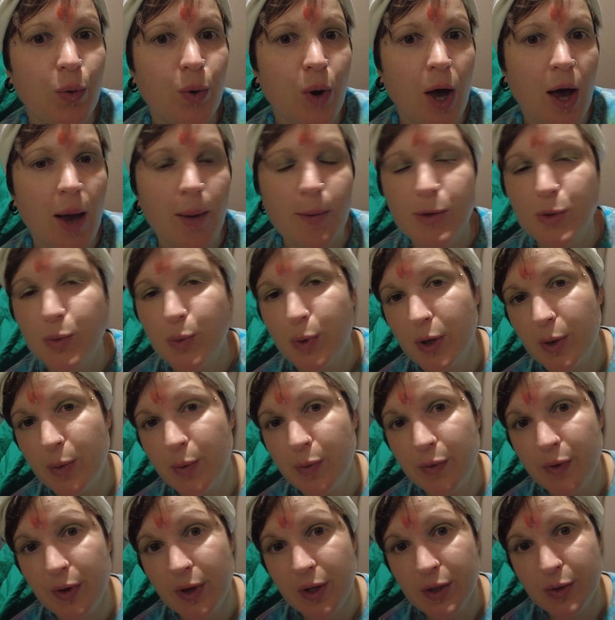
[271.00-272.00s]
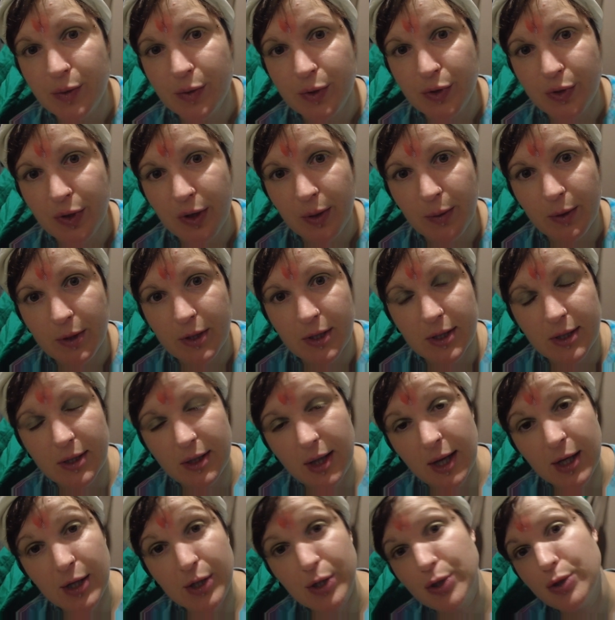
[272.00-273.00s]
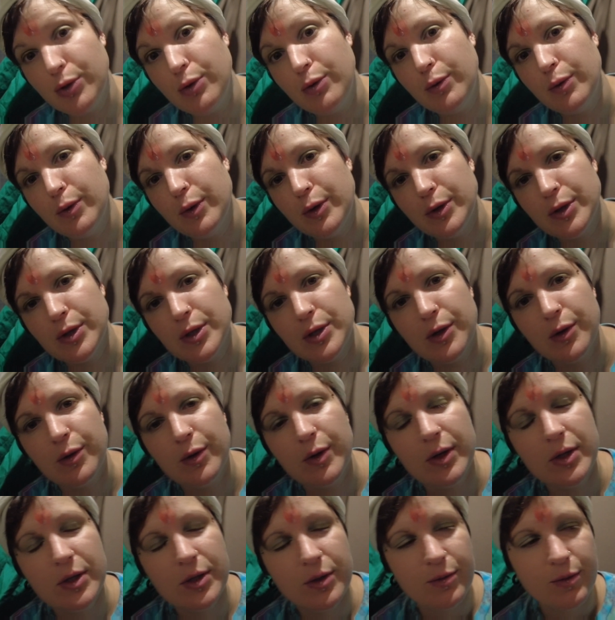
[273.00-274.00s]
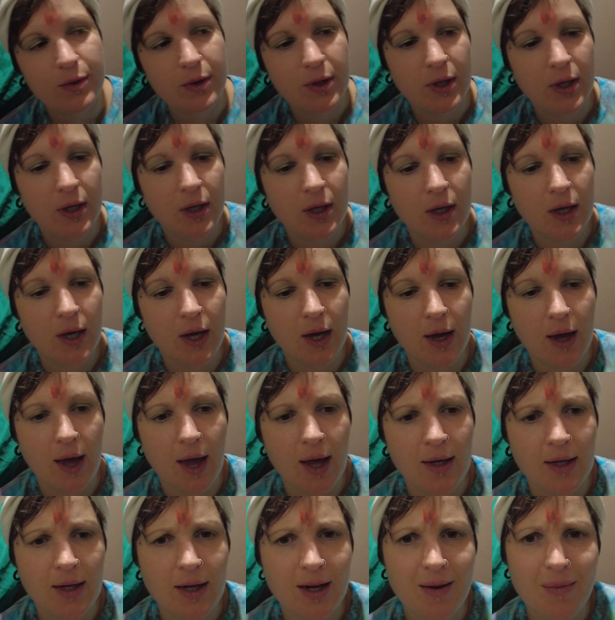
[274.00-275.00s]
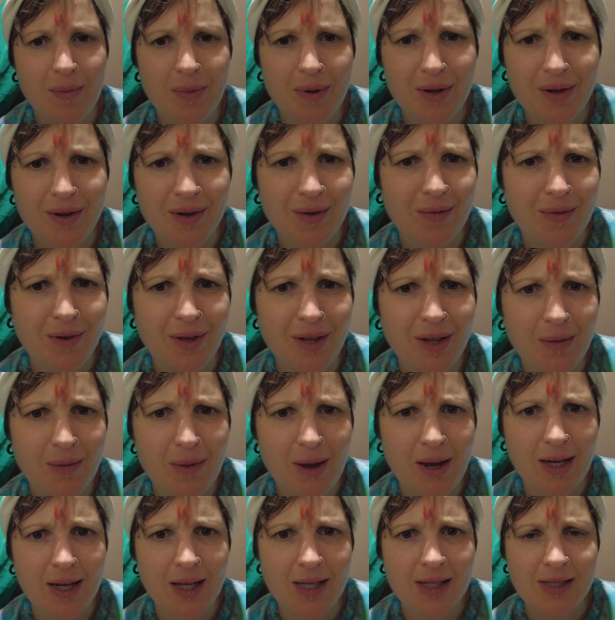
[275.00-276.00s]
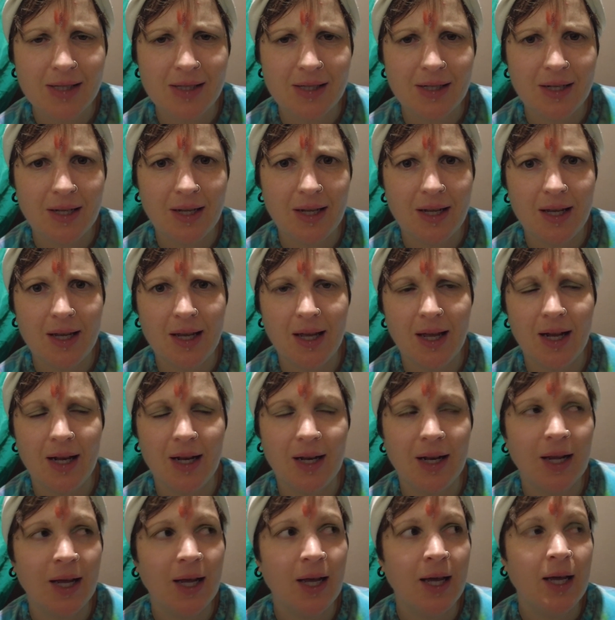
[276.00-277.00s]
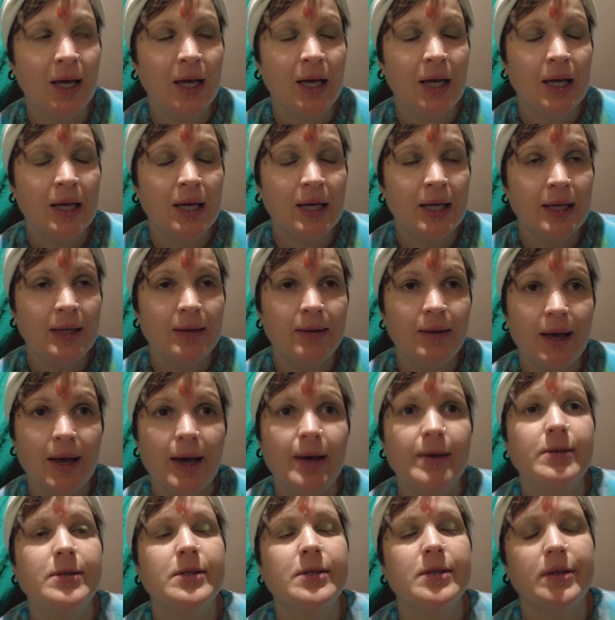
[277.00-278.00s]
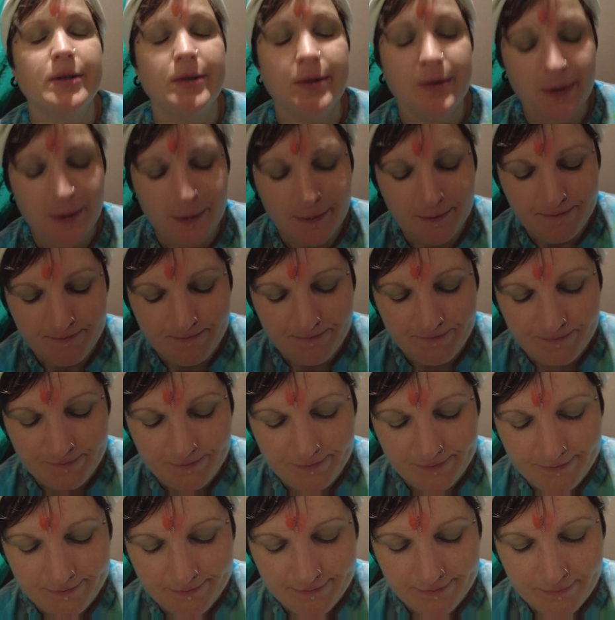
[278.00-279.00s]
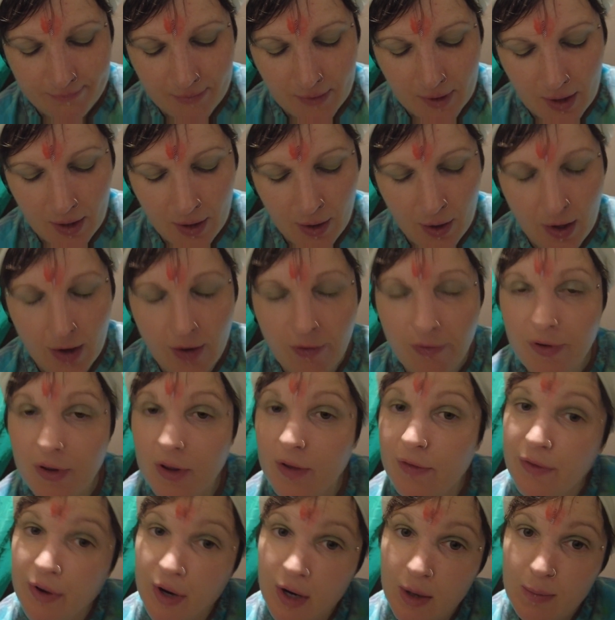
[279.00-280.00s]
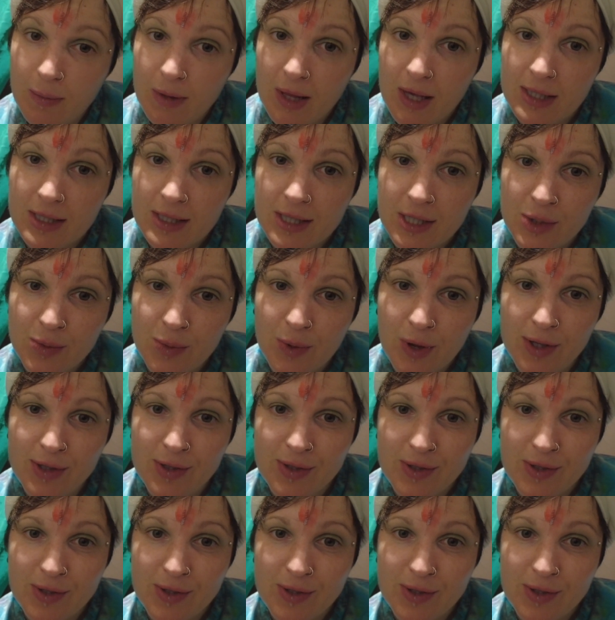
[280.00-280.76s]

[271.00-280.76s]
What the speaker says: Helps work for this retreat, which is next door, so it's really, I ended up here really by destiny, and yeah, so I feel very blessed as well.